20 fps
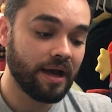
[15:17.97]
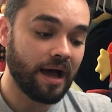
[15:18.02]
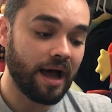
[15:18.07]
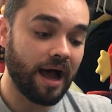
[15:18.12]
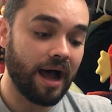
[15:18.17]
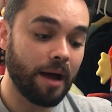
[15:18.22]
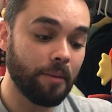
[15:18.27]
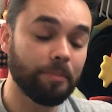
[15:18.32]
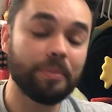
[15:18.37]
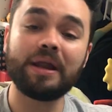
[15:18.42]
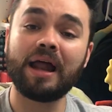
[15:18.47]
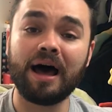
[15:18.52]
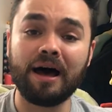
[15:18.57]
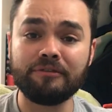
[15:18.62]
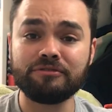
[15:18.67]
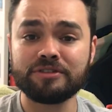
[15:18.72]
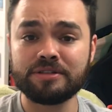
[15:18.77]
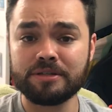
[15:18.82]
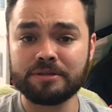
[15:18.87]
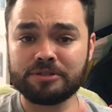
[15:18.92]
But
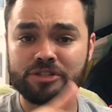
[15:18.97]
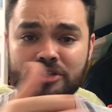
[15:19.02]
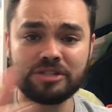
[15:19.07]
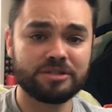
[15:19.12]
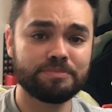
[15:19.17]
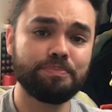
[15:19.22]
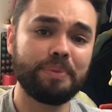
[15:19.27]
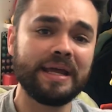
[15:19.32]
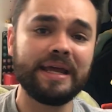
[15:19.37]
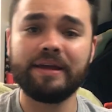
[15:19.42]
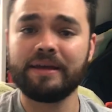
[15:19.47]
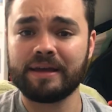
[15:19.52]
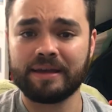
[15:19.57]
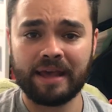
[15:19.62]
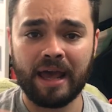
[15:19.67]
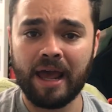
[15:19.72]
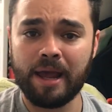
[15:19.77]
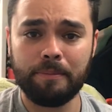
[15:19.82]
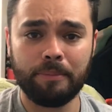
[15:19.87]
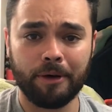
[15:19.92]
after just being a
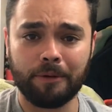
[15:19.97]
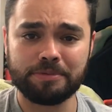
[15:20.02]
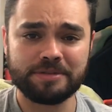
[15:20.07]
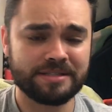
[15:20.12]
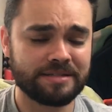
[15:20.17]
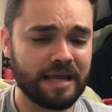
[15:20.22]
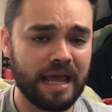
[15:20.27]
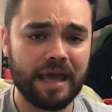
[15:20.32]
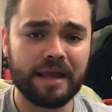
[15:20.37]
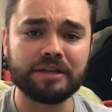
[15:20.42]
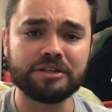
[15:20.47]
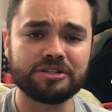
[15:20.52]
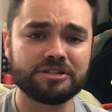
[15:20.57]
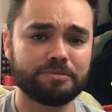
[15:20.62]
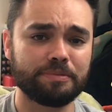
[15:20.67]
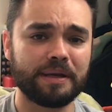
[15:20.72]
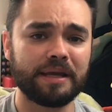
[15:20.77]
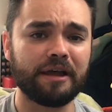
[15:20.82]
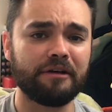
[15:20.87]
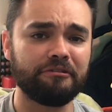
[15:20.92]
K-pop stan and
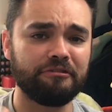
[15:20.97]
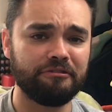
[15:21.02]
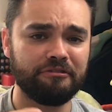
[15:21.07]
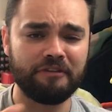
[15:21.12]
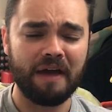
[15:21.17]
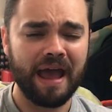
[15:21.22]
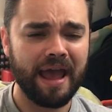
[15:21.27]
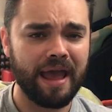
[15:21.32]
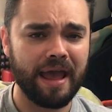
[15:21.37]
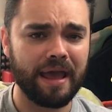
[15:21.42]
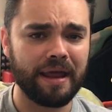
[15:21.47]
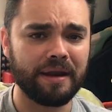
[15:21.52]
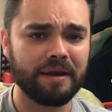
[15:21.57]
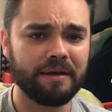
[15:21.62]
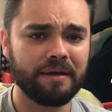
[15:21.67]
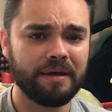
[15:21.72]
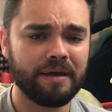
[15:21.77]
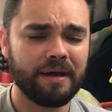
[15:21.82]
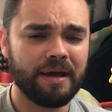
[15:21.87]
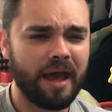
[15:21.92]
just being a fan
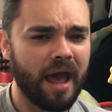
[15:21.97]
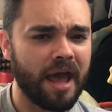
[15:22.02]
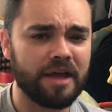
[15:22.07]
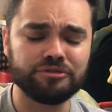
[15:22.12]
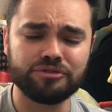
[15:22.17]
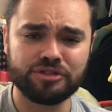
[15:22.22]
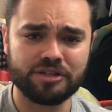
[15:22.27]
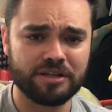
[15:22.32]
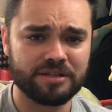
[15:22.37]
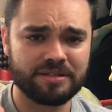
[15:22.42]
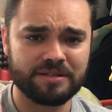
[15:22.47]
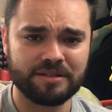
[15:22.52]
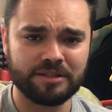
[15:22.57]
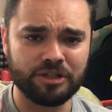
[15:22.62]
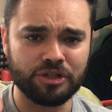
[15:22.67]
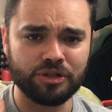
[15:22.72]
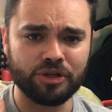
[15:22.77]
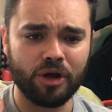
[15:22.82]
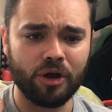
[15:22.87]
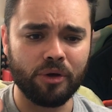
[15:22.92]
and just,
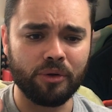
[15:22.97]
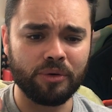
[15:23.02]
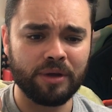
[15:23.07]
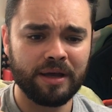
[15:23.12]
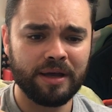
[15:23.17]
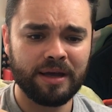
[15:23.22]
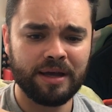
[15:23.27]
you know,